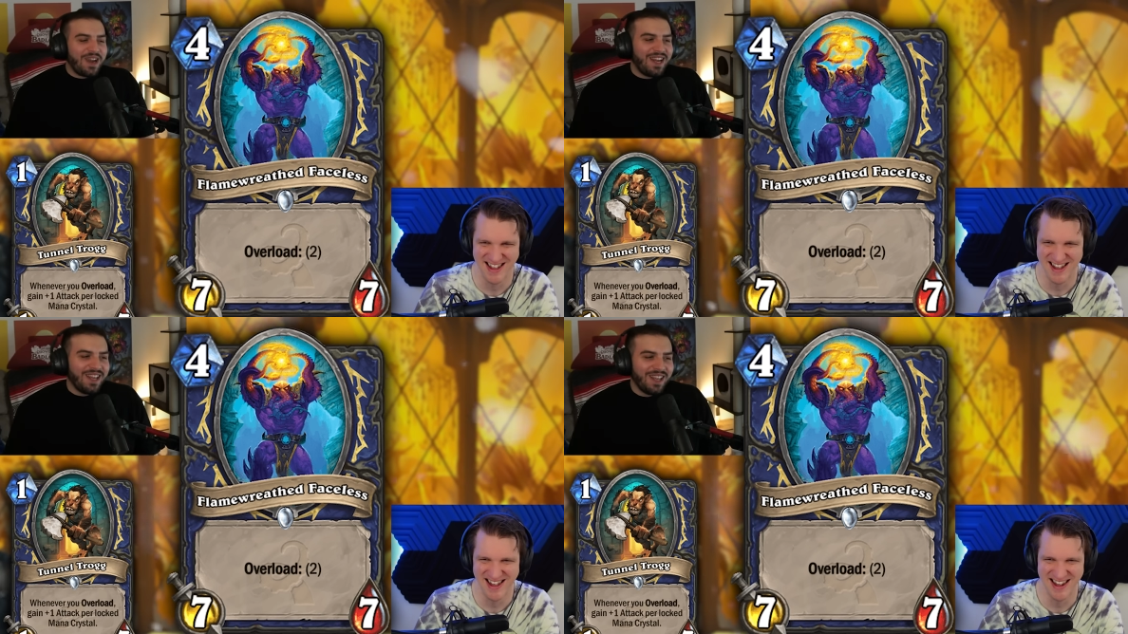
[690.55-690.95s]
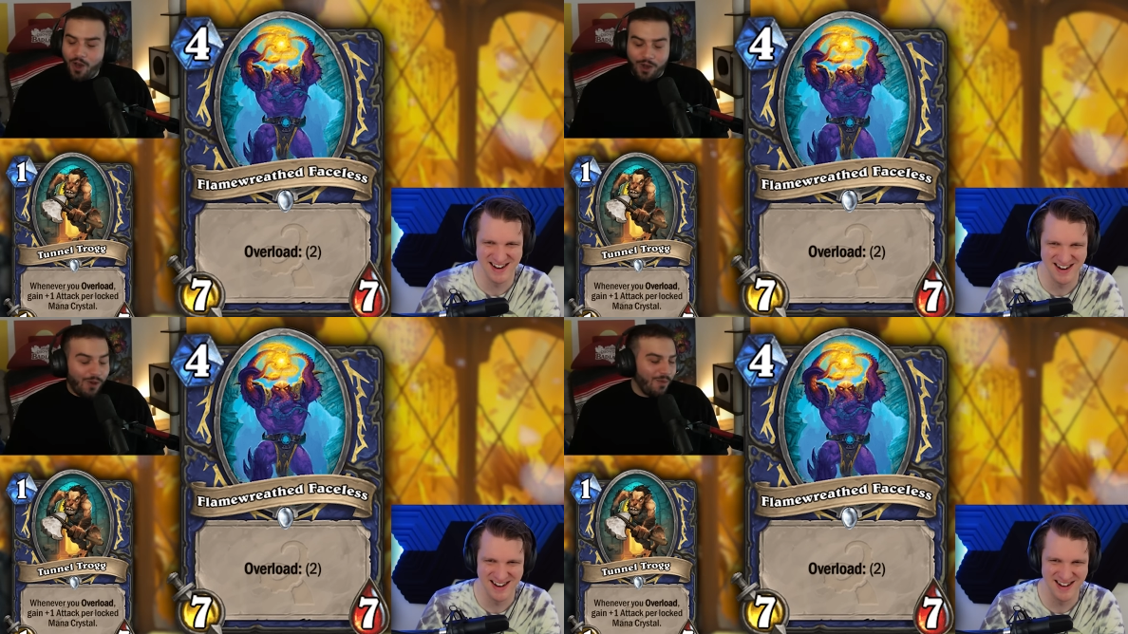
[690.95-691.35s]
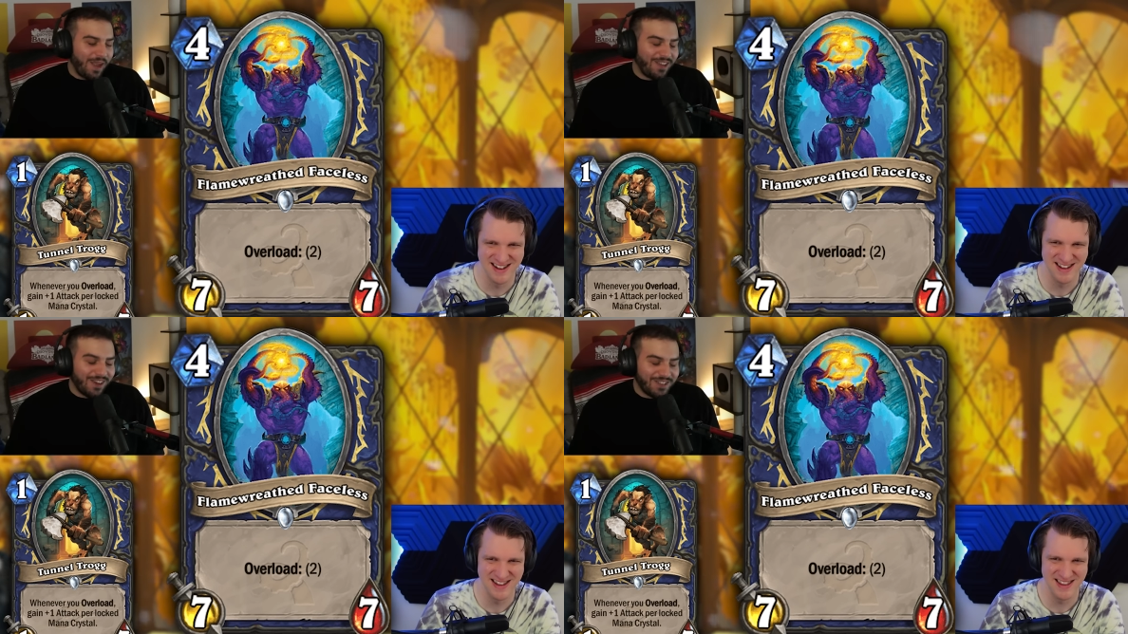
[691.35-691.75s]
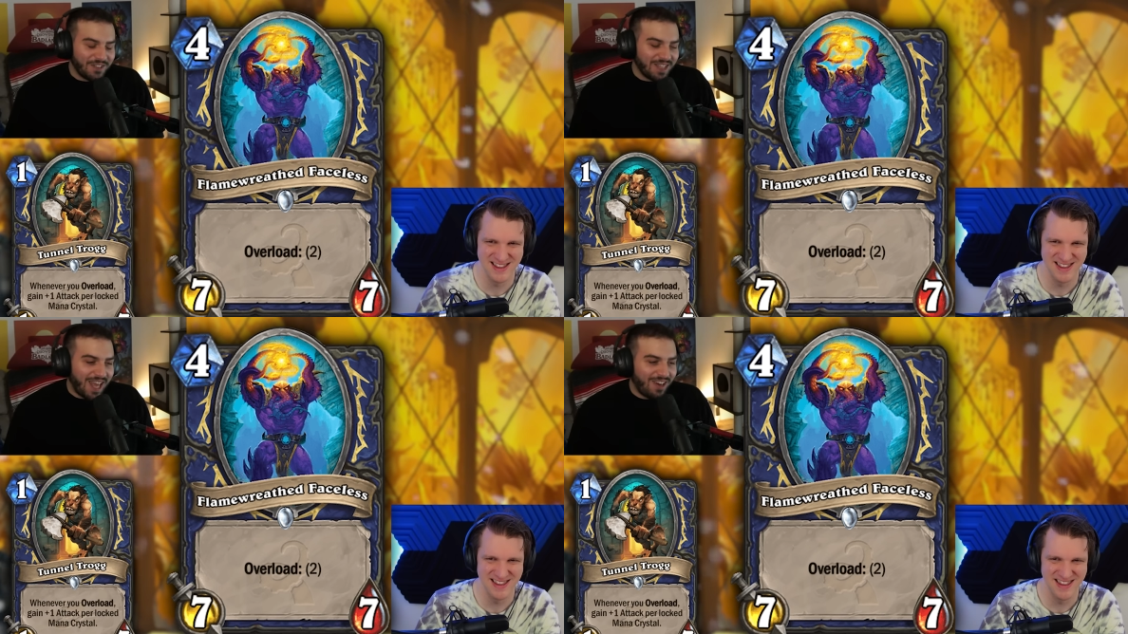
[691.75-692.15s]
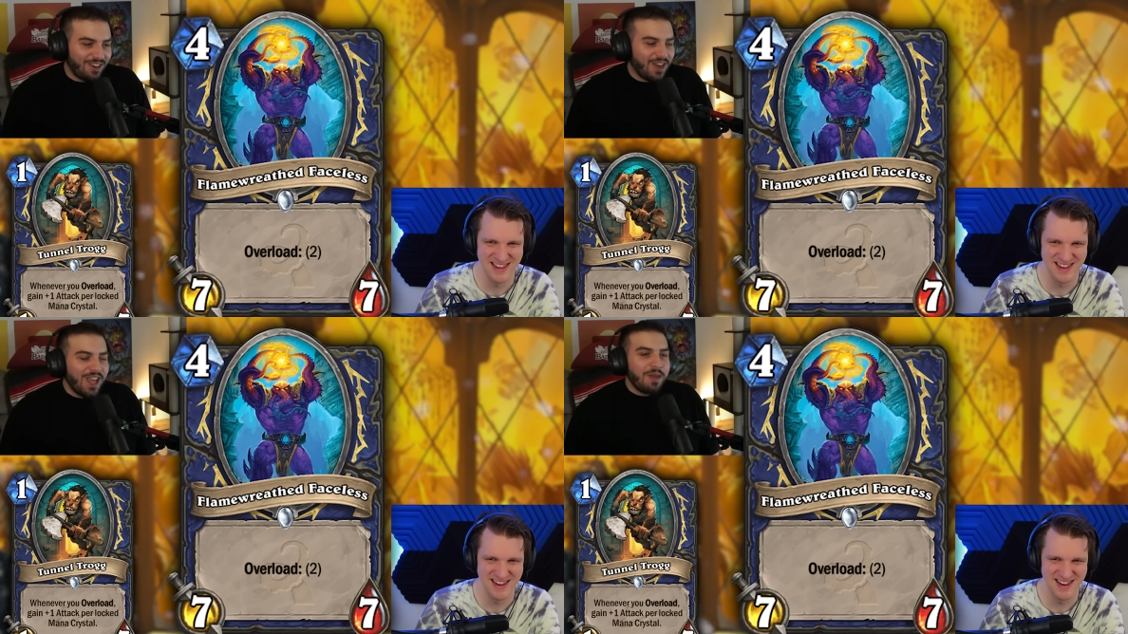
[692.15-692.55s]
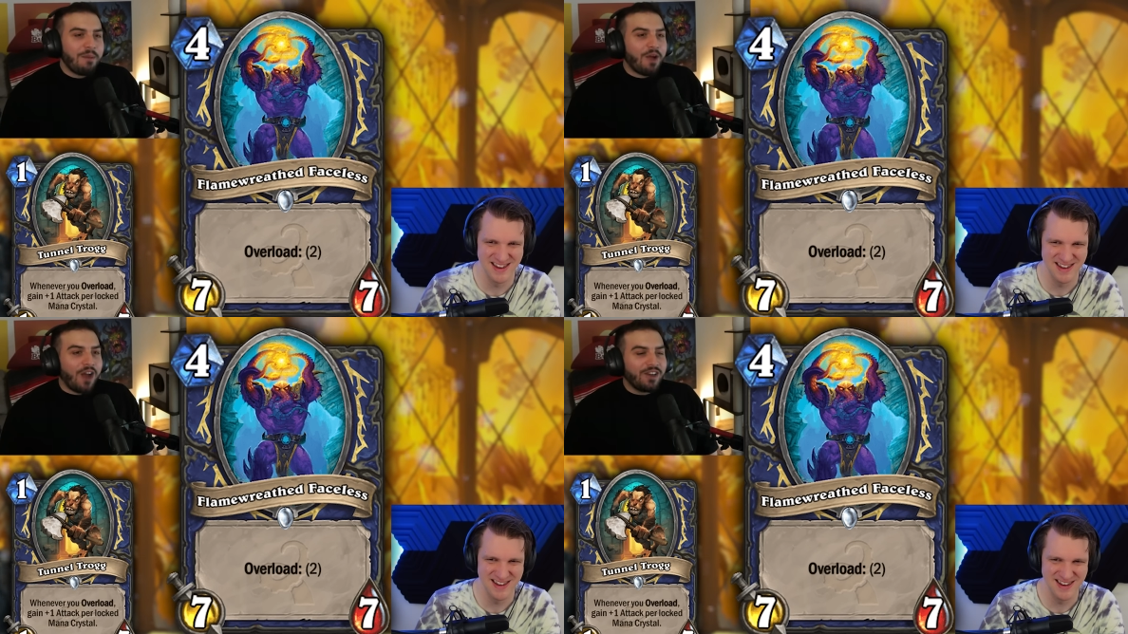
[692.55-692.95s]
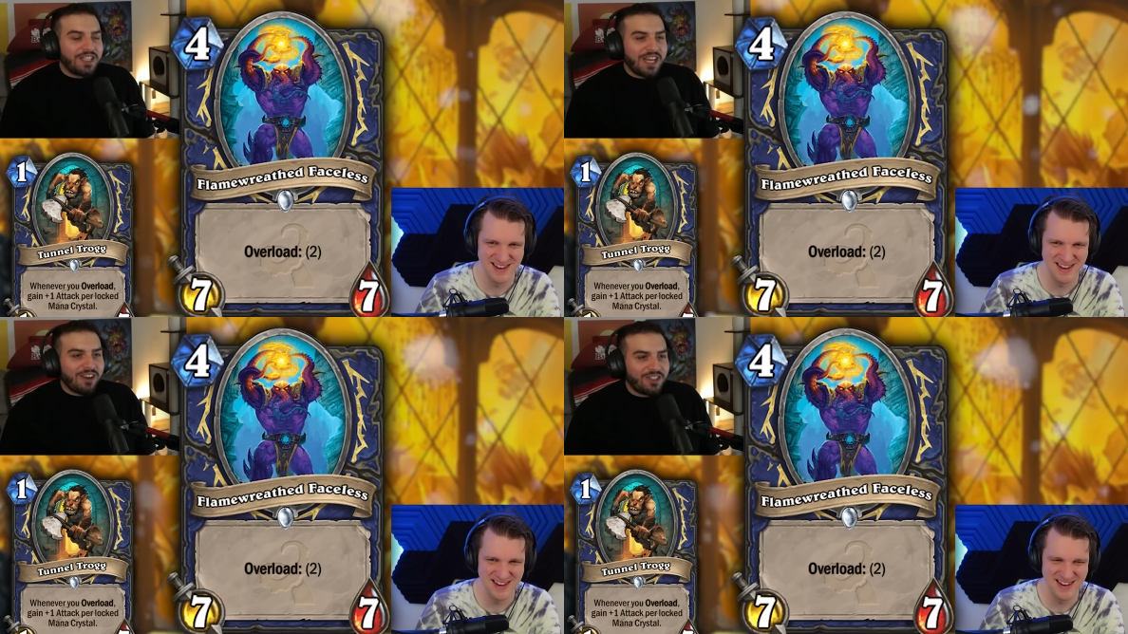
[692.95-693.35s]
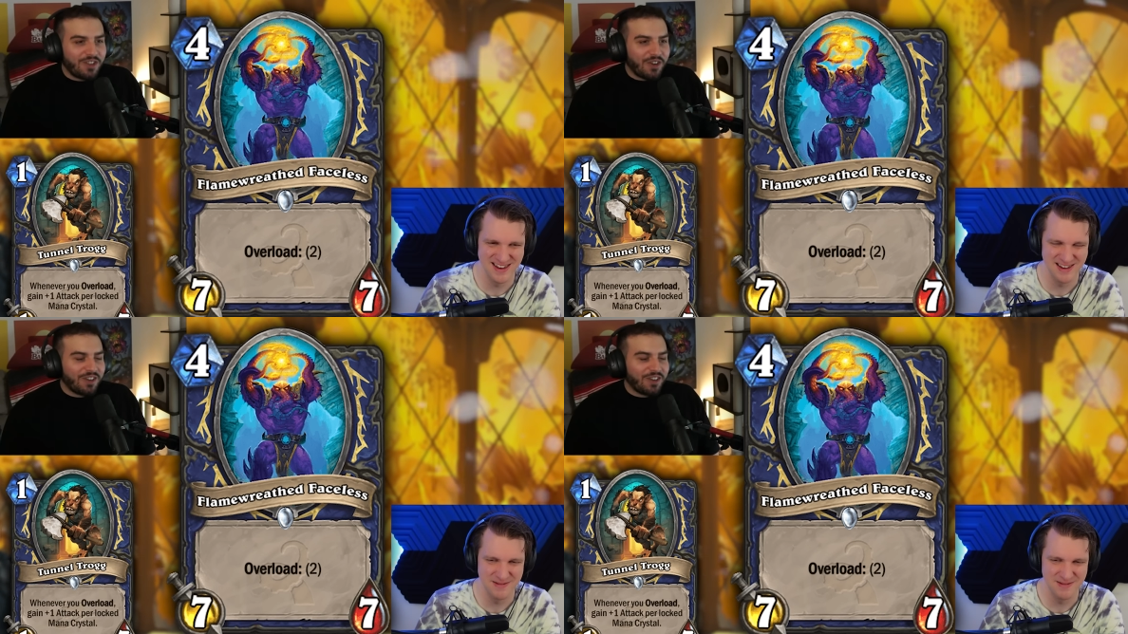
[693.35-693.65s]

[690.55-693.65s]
Speaker 1: would, oh my god, during that era. Remember Undertaker? I showed you